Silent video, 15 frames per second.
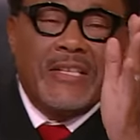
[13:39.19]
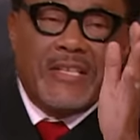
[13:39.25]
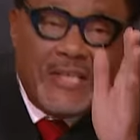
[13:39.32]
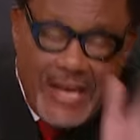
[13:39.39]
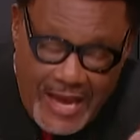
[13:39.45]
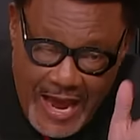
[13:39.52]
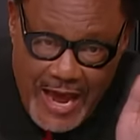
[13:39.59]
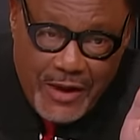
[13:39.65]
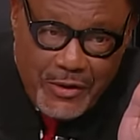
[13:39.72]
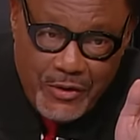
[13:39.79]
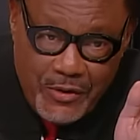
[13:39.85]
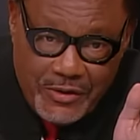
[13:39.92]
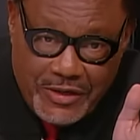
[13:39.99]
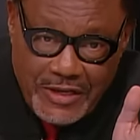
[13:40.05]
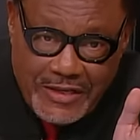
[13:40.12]

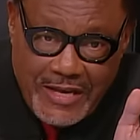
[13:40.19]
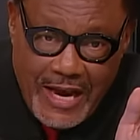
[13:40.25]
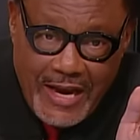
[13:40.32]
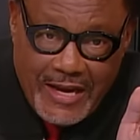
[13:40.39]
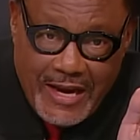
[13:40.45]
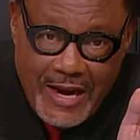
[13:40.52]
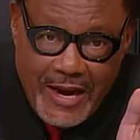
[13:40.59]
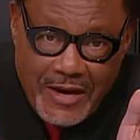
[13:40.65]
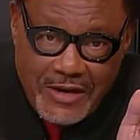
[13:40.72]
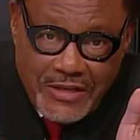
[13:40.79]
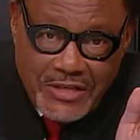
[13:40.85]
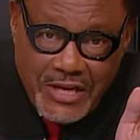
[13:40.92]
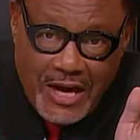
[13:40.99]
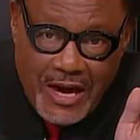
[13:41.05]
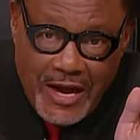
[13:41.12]
to take care of the
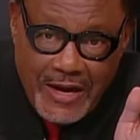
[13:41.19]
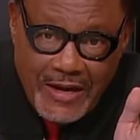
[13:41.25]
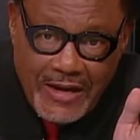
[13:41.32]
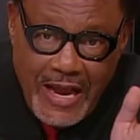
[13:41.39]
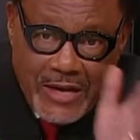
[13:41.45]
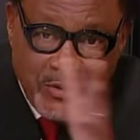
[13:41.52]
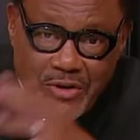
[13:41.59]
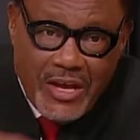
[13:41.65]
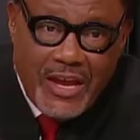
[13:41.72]
son. That's the